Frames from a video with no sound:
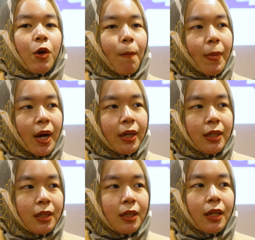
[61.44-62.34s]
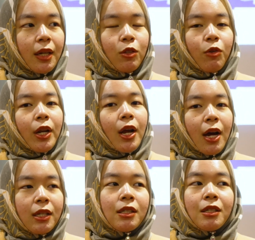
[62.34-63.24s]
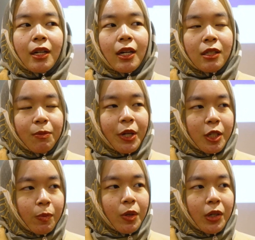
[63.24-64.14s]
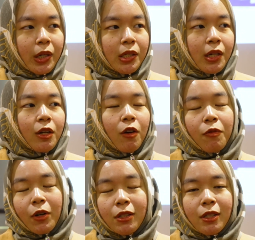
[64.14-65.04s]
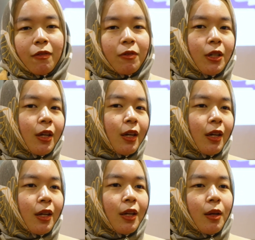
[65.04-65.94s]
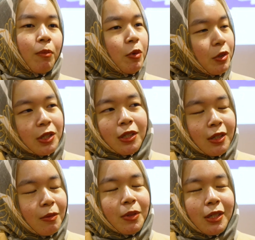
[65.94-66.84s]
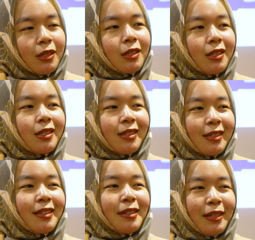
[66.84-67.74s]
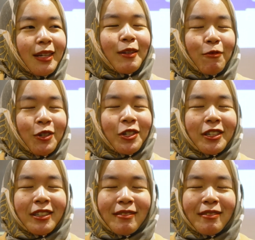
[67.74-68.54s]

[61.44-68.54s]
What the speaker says: combine to enhance the customer experience and of course, definitely boost the business in the future.